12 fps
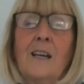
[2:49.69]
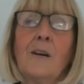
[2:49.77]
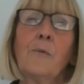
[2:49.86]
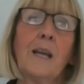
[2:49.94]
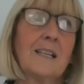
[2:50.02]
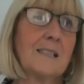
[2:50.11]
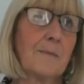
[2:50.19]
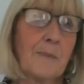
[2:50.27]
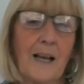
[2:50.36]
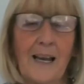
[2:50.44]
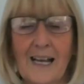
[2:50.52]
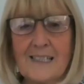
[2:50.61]
We end up
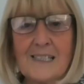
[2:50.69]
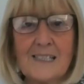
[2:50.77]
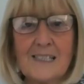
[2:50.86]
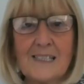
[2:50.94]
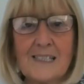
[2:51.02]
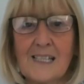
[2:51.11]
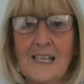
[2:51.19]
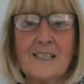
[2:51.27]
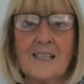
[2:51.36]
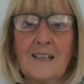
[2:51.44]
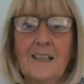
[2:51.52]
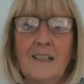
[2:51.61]
collecting
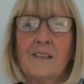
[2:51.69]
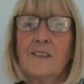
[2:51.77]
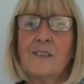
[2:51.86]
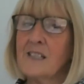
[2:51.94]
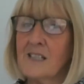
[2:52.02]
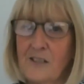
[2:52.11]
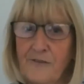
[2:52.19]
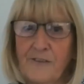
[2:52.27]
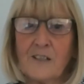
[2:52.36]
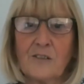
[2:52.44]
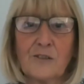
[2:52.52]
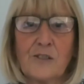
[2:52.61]
data that's
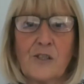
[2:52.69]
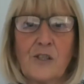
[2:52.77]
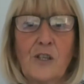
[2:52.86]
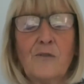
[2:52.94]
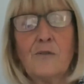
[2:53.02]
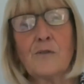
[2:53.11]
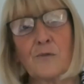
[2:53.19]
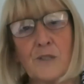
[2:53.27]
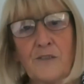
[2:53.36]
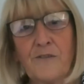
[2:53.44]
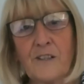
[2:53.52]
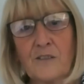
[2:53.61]
difficult to use or
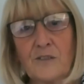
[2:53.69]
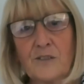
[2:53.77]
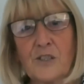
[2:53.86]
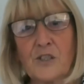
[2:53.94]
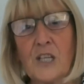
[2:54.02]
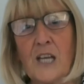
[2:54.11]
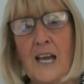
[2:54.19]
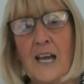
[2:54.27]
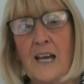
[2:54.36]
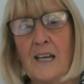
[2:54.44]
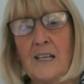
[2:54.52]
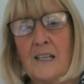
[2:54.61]
difficult to share.